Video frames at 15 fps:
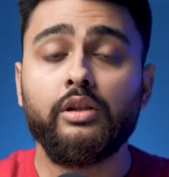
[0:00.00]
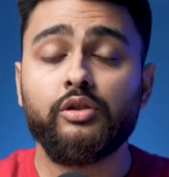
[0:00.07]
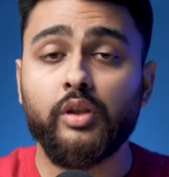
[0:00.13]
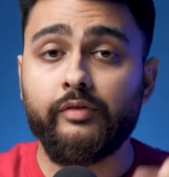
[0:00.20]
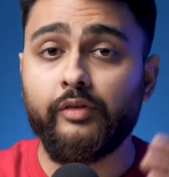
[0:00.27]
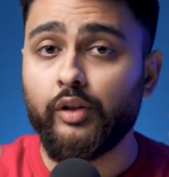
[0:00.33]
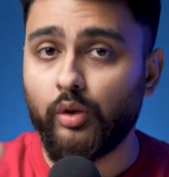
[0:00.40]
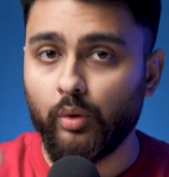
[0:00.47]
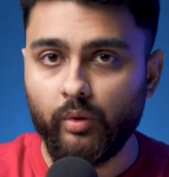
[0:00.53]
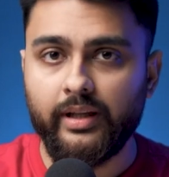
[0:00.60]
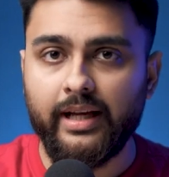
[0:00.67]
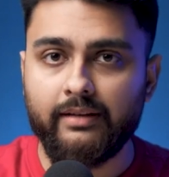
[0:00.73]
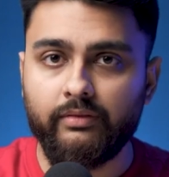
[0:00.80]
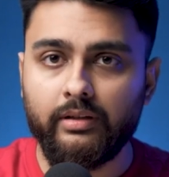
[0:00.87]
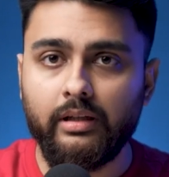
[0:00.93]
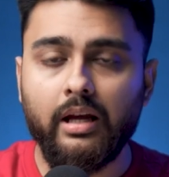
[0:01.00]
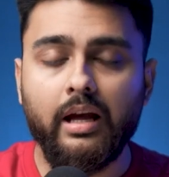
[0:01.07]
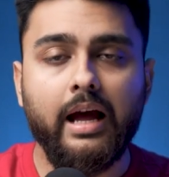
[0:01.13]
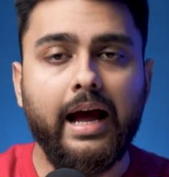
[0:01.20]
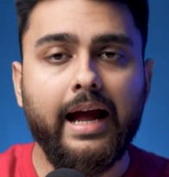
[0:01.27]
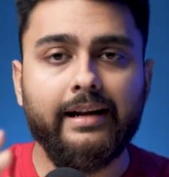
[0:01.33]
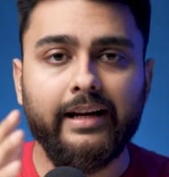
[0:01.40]
So if you don't have one,
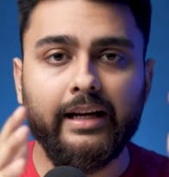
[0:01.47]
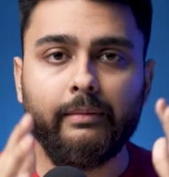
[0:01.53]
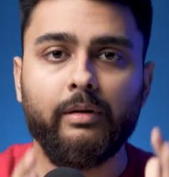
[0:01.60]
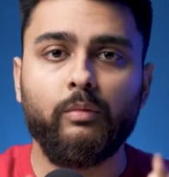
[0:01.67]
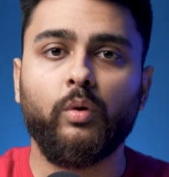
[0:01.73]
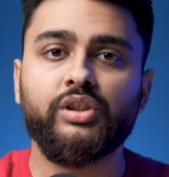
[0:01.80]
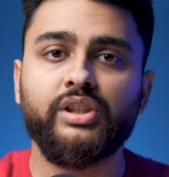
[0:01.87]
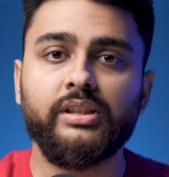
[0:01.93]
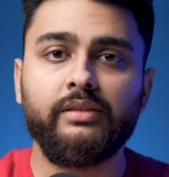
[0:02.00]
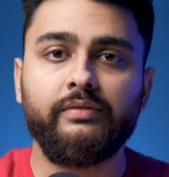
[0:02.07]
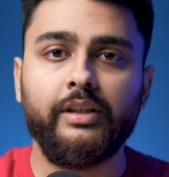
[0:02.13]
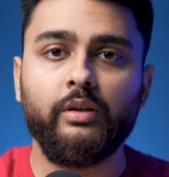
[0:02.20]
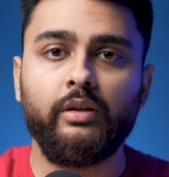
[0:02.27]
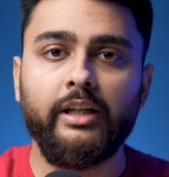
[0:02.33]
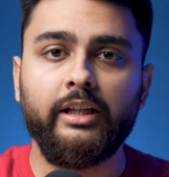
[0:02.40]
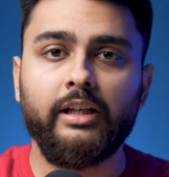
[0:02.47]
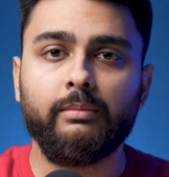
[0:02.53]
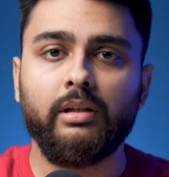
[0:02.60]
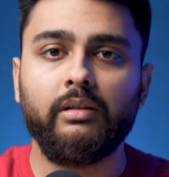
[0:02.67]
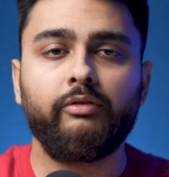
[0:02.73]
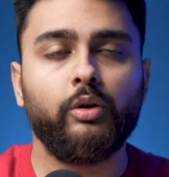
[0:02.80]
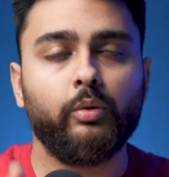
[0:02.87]
I'd recommend watching the video linked
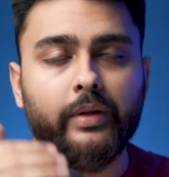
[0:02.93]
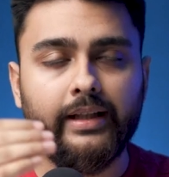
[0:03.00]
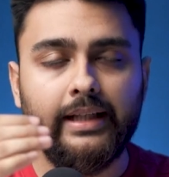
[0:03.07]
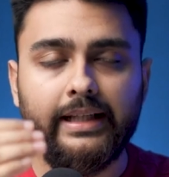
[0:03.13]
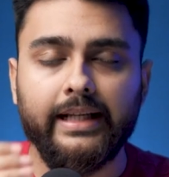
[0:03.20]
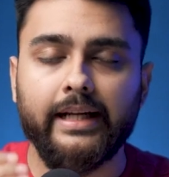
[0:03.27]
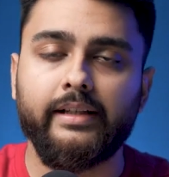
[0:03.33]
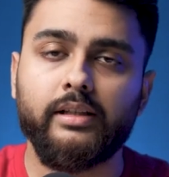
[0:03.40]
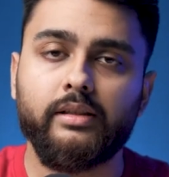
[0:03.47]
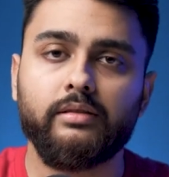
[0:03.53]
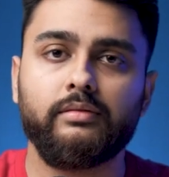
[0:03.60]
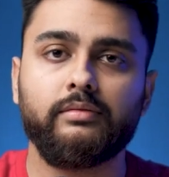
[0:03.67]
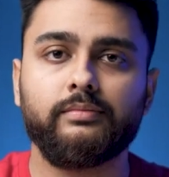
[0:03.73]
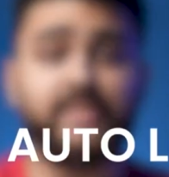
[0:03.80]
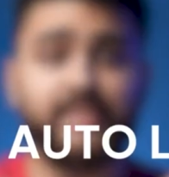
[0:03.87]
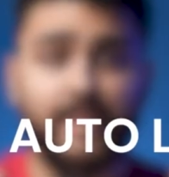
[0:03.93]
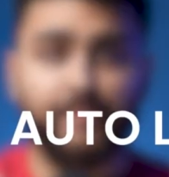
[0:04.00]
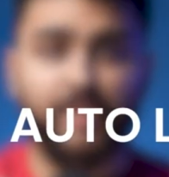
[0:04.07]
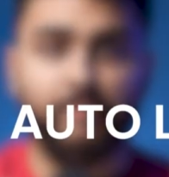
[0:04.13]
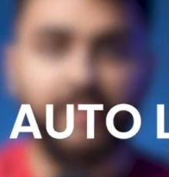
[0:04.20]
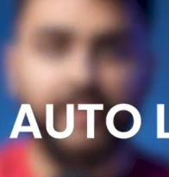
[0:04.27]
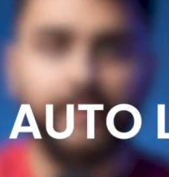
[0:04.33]
above to quickly get it. Step
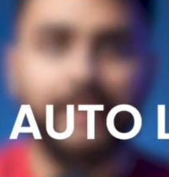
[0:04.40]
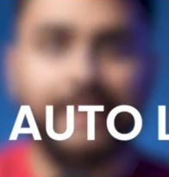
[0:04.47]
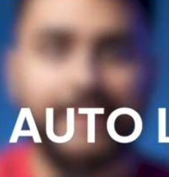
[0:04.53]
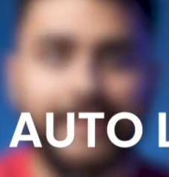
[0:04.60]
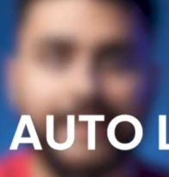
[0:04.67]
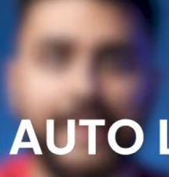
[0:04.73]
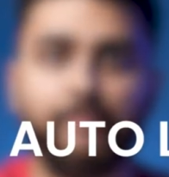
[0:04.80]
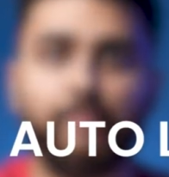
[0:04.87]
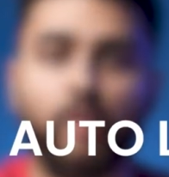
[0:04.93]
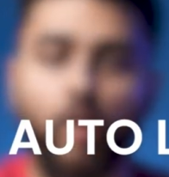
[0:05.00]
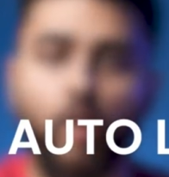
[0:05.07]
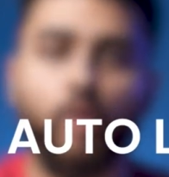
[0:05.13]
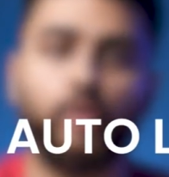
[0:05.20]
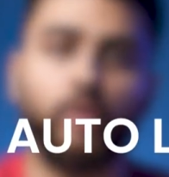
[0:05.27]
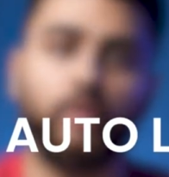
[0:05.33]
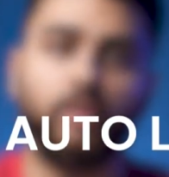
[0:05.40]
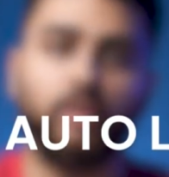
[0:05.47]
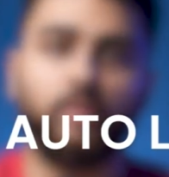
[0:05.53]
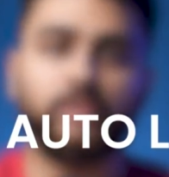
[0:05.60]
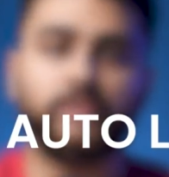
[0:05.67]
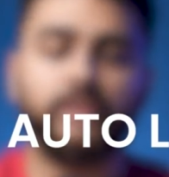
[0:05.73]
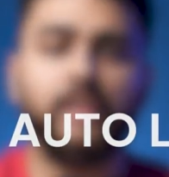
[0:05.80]
number eight. Enable auto
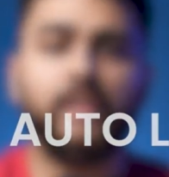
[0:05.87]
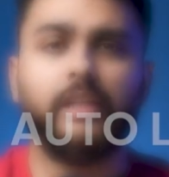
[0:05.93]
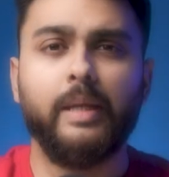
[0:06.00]
logouts.